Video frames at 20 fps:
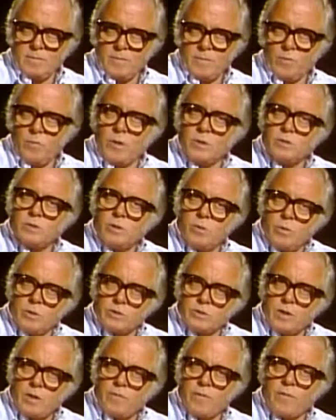The ones who will
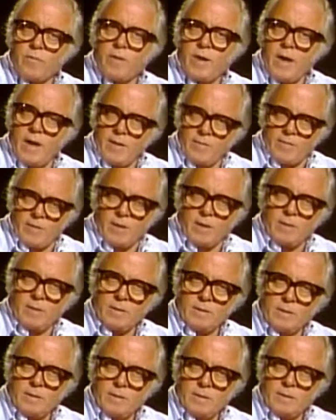suffer forever
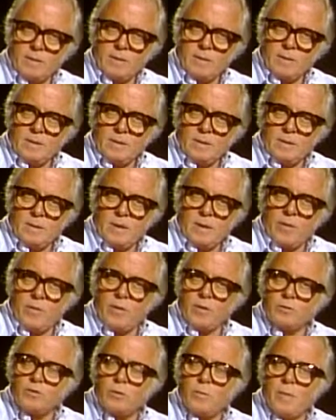are
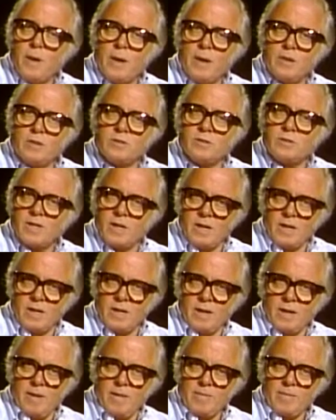those who bear it
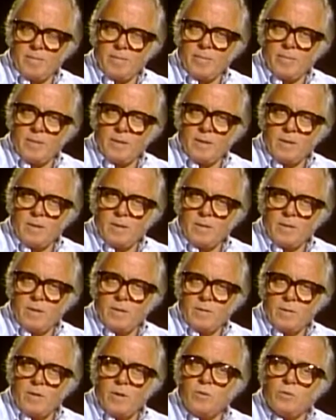singly.
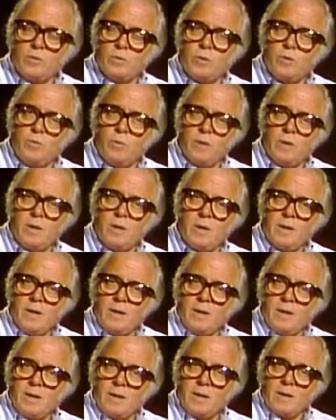Those who will
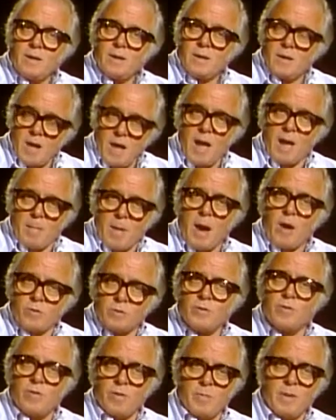climb
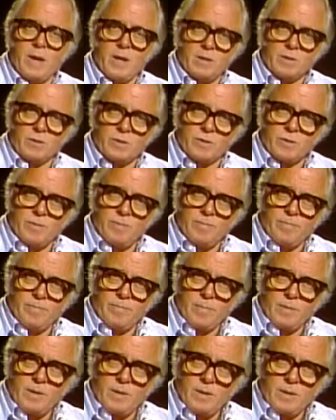out of the maelstrom
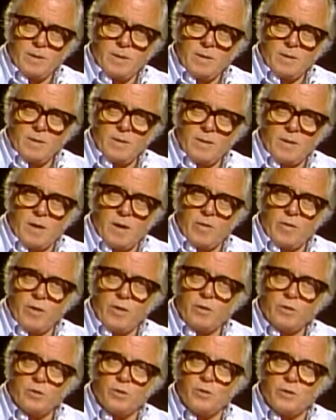are
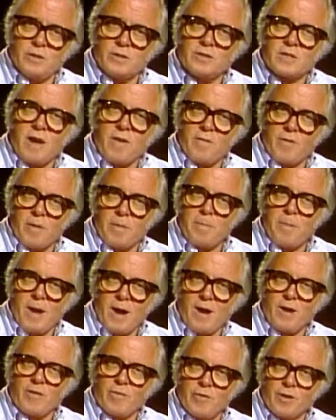those who discover the
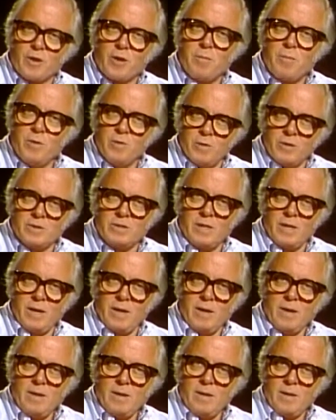power of the community.